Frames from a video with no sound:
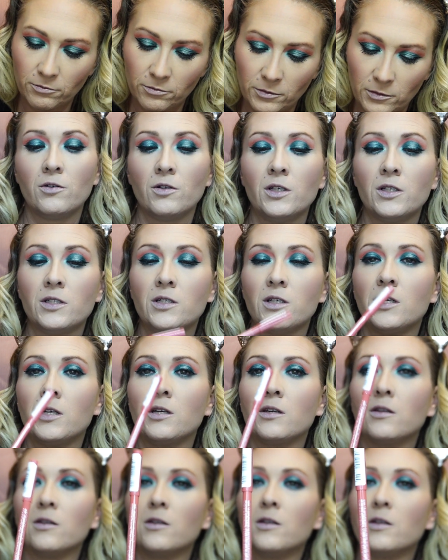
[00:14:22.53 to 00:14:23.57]
So it's
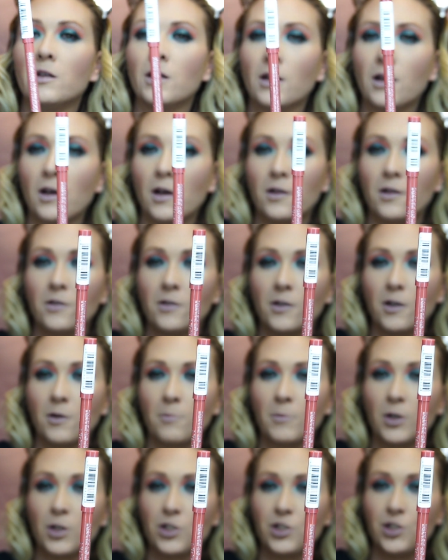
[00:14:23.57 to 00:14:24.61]
in the color
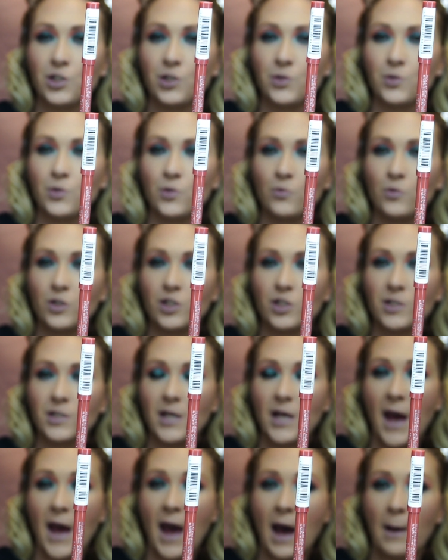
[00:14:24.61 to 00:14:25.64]
number 2, which is
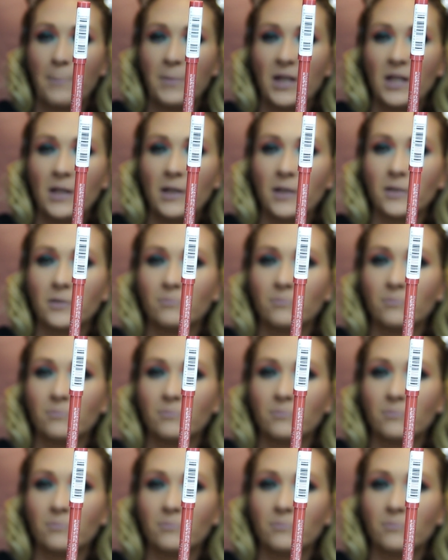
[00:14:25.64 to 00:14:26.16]
Happy.